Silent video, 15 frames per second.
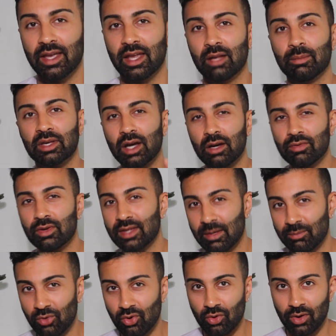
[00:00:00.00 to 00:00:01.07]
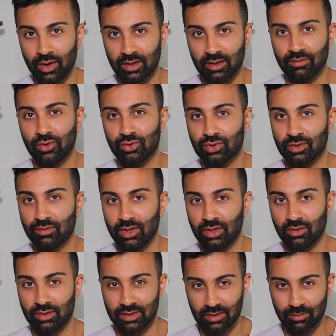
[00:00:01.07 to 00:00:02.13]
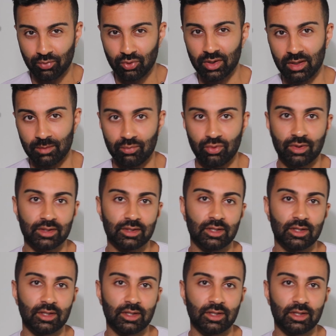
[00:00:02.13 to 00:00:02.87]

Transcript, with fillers: Now, because covering that more in a future video because it's a pretty important